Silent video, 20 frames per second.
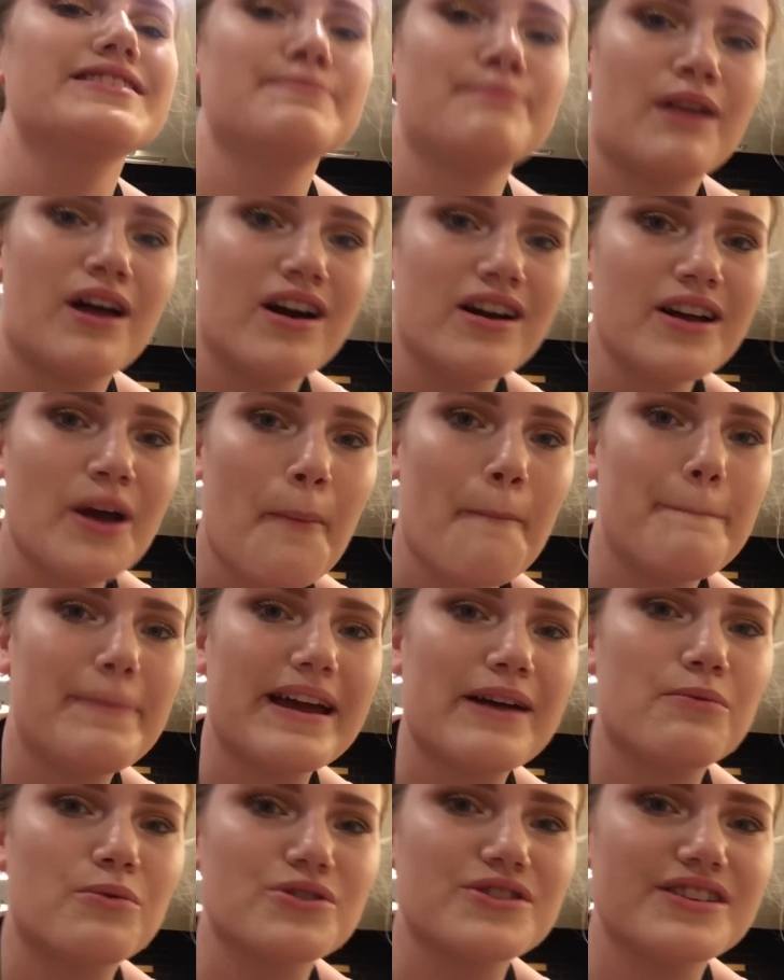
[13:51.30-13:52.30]
was like this park,
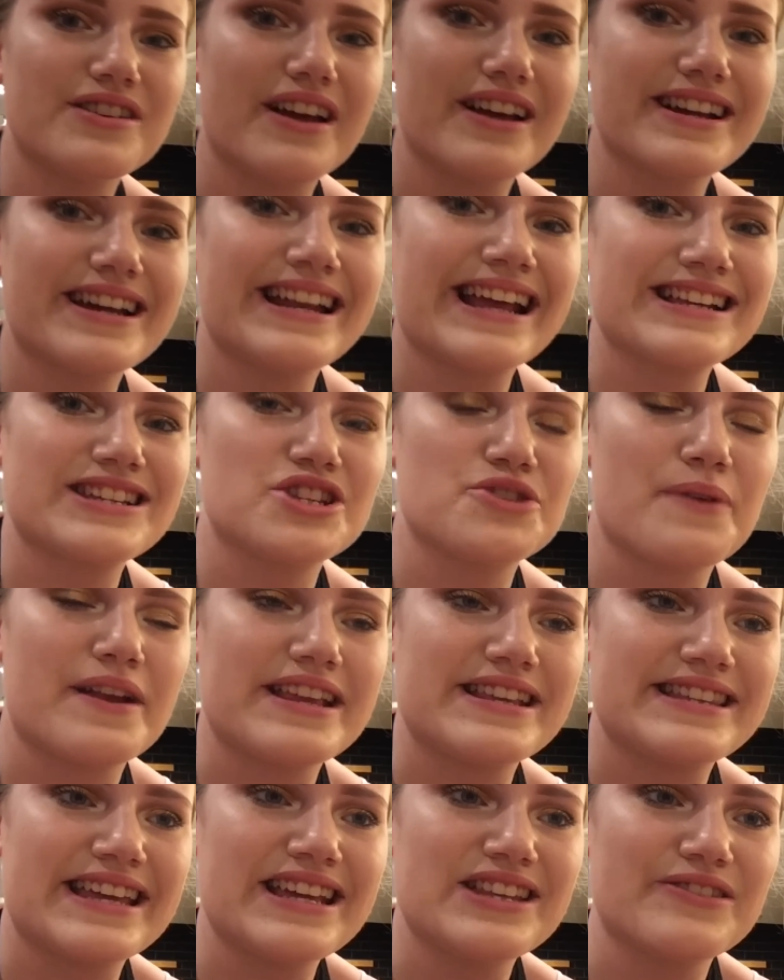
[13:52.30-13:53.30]
but it wasn't like connected to
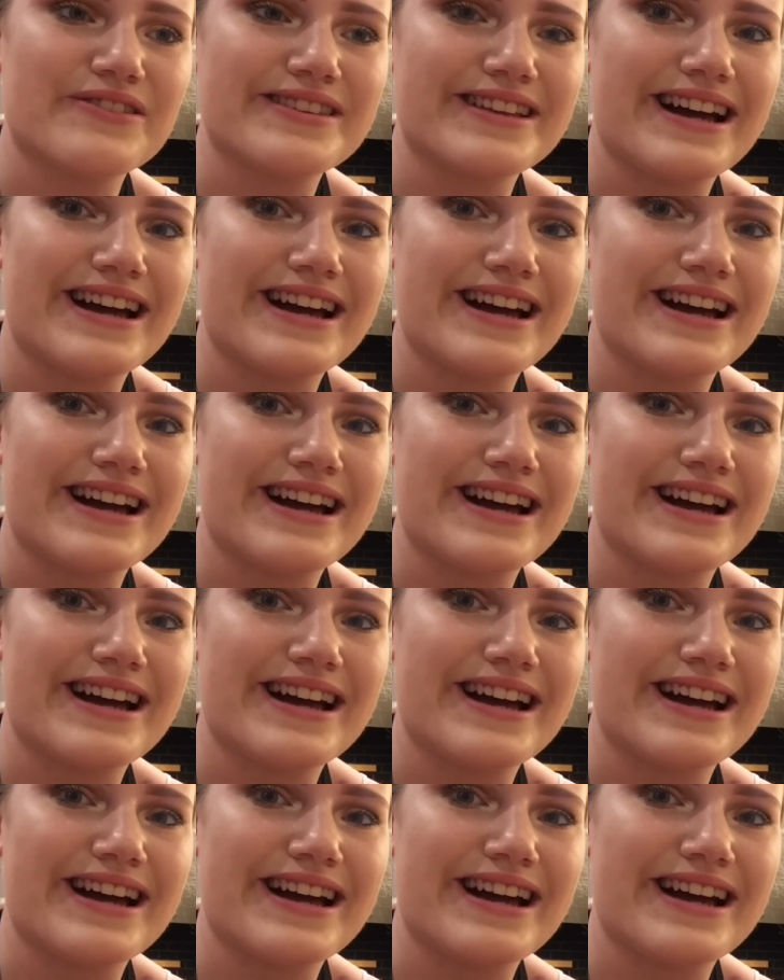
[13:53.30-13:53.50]
any seats. So I